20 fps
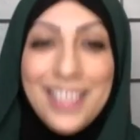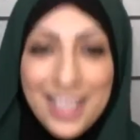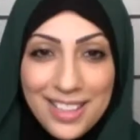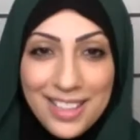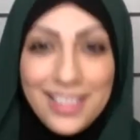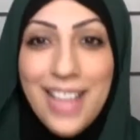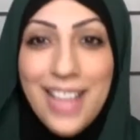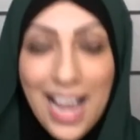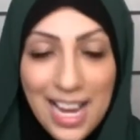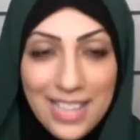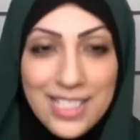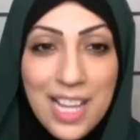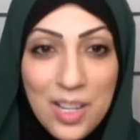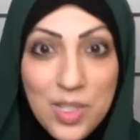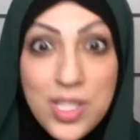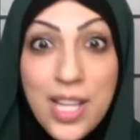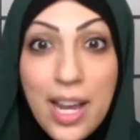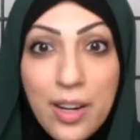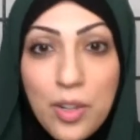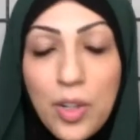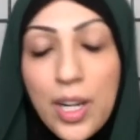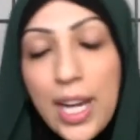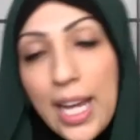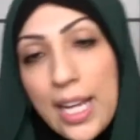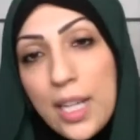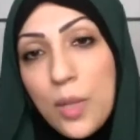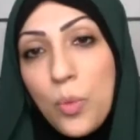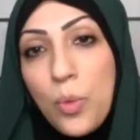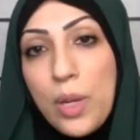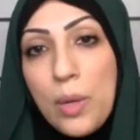That's how
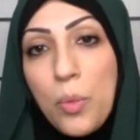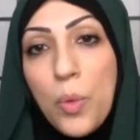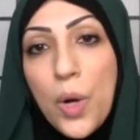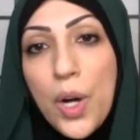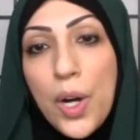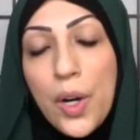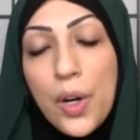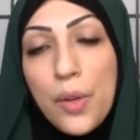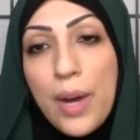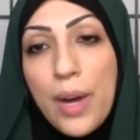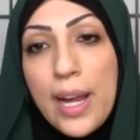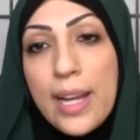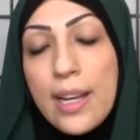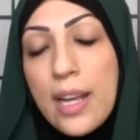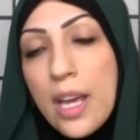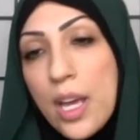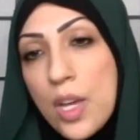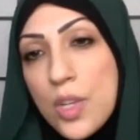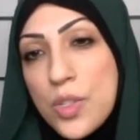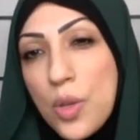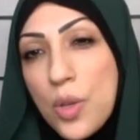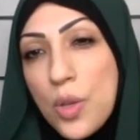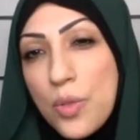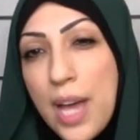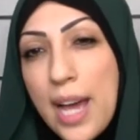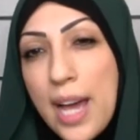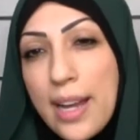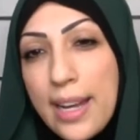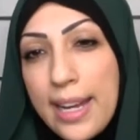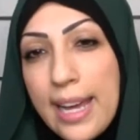segregated we were, right? So
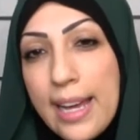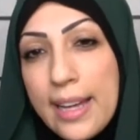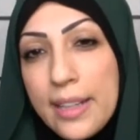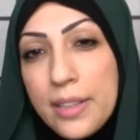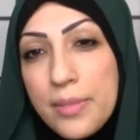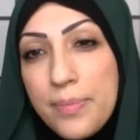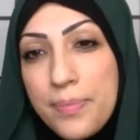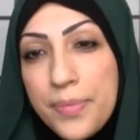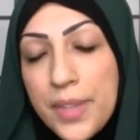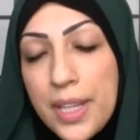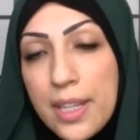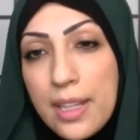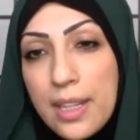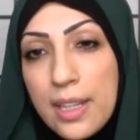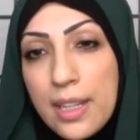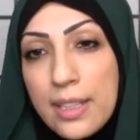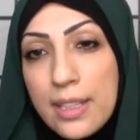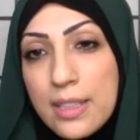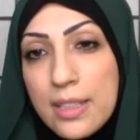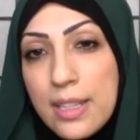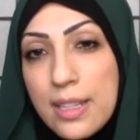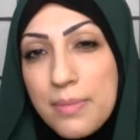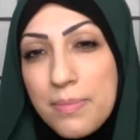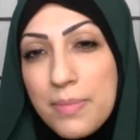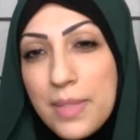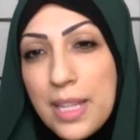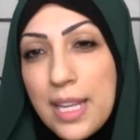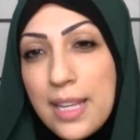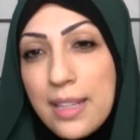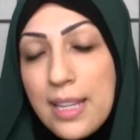that again, it
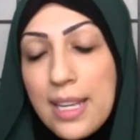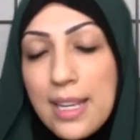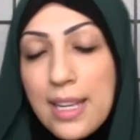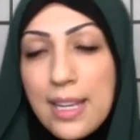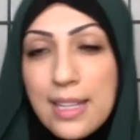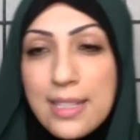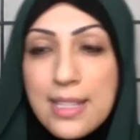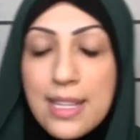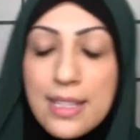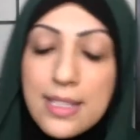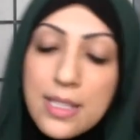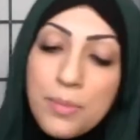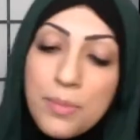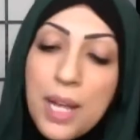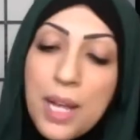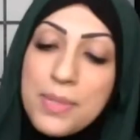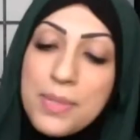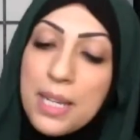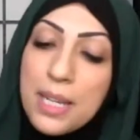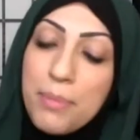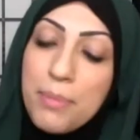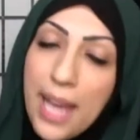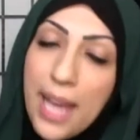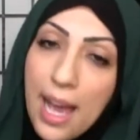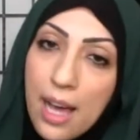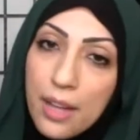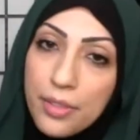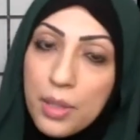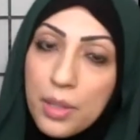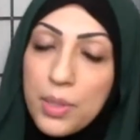sometimes it can be
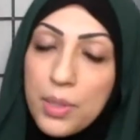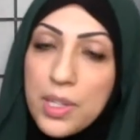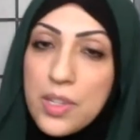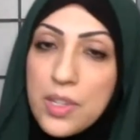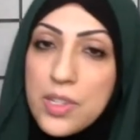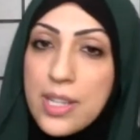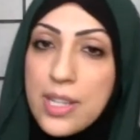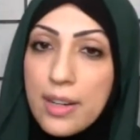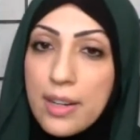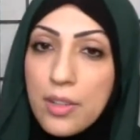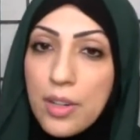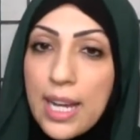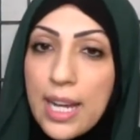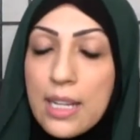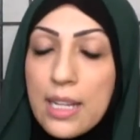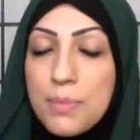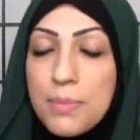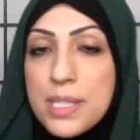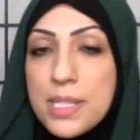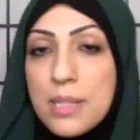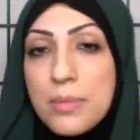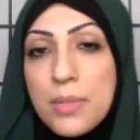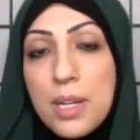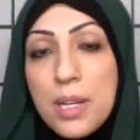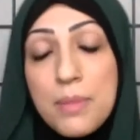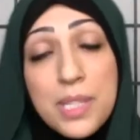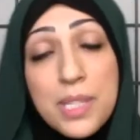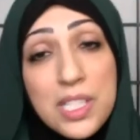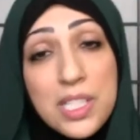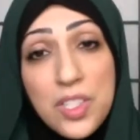healthy when you're segregated, but
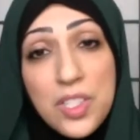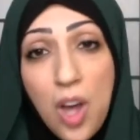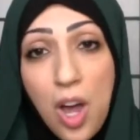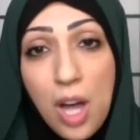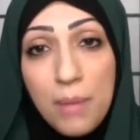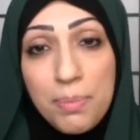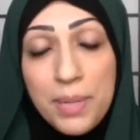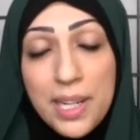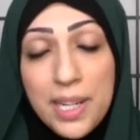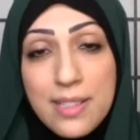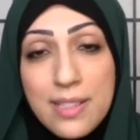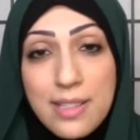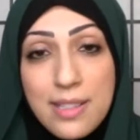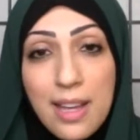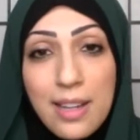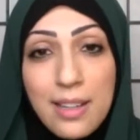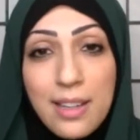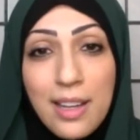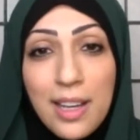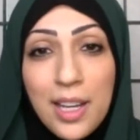sometimes it's not, because then